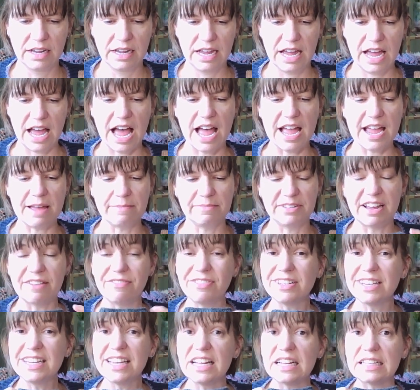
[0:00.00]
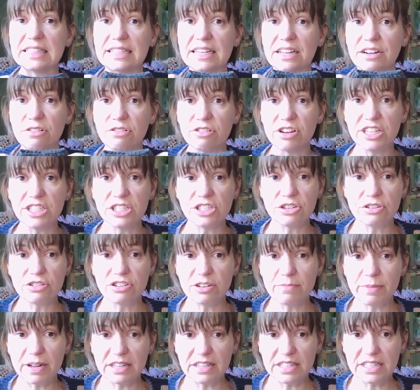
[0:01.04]
I am definitely a little concerned
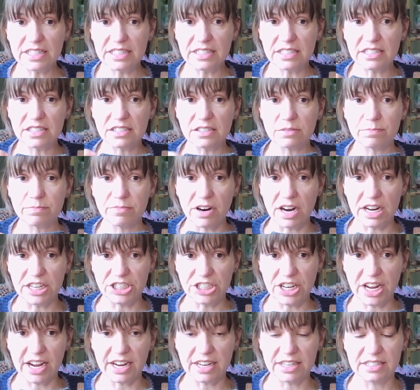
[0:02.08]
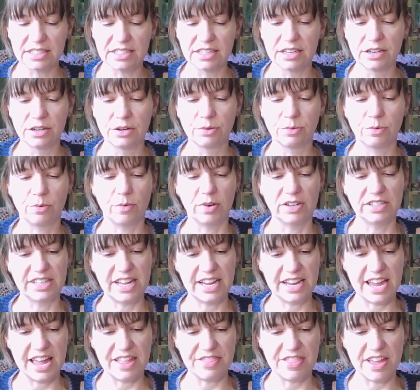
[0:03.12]
about this project once I
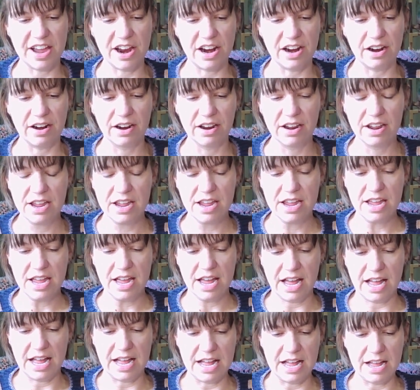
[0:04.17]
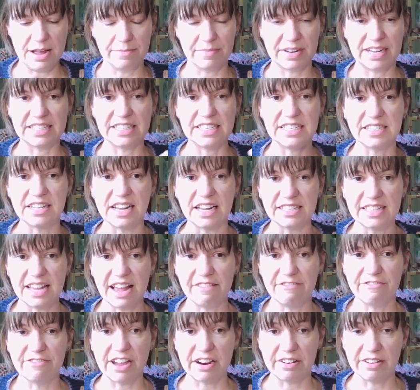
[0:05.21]
get there, because he does
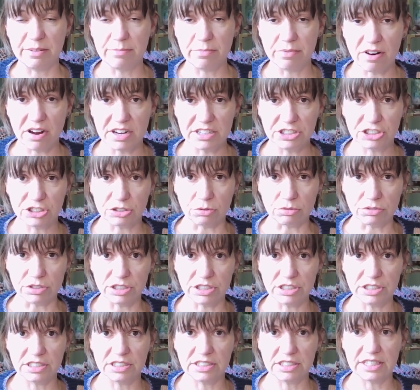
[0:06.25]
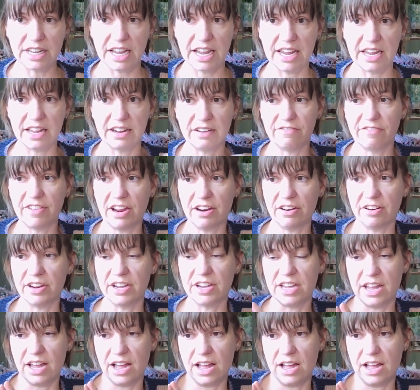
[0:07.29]
have very broad shoulders and very